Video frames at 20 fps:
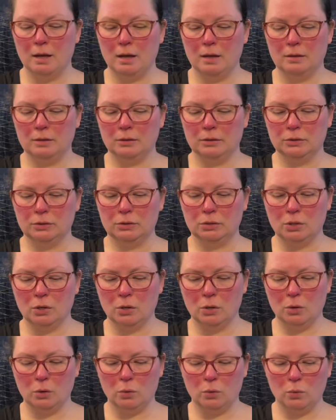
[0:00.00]

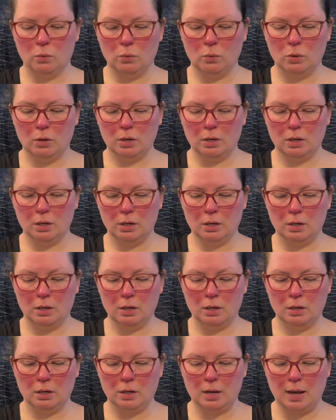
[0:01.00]
So
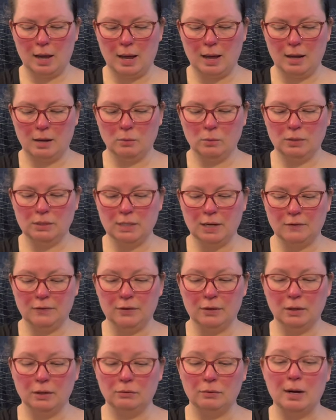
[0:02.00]
I would
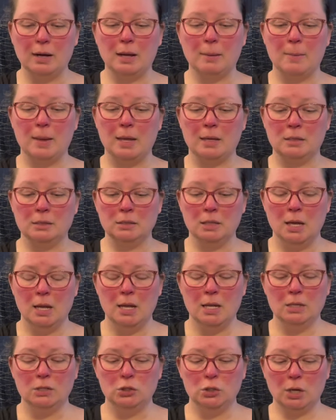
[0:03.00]
definitely recommend
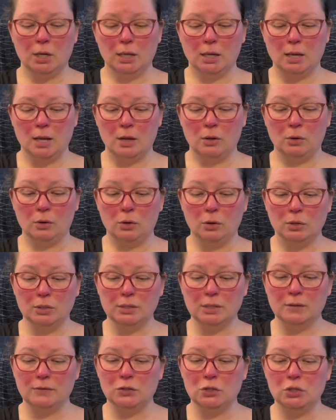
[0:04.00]
checking out her
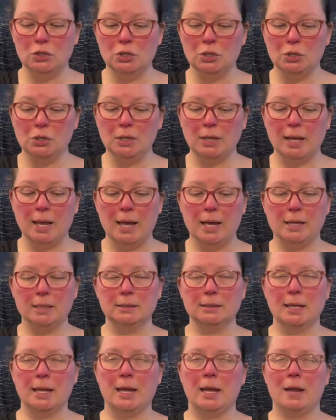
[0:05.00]
stuff. She generally
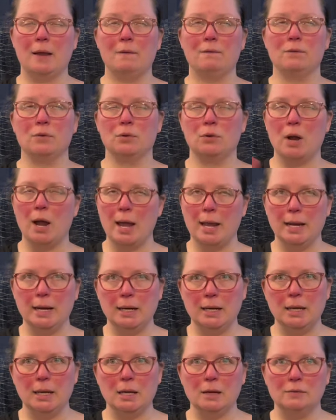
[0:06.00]
has a
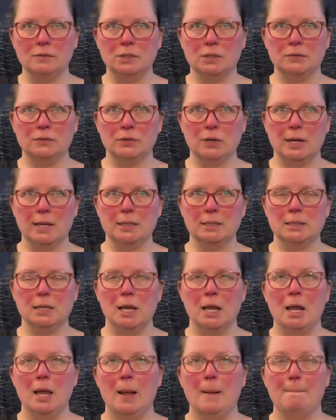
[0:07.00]
variety of different
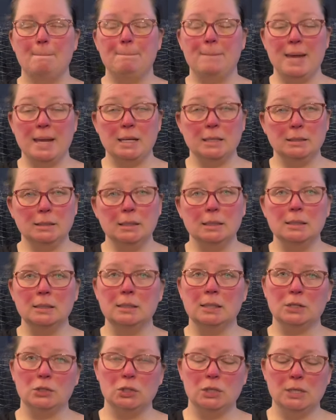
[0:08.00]
bases
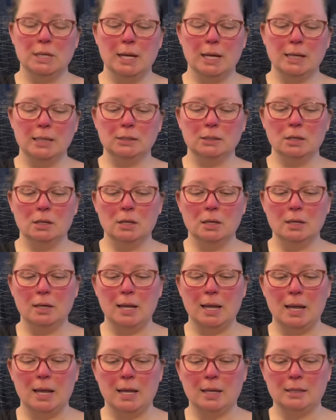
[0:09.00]
that she dyes on,
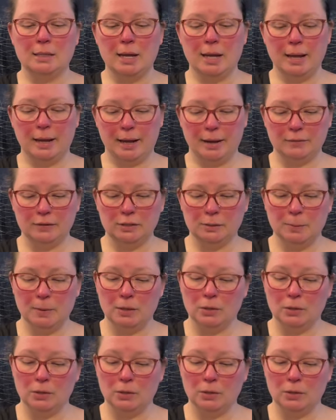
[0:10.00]
and I have spun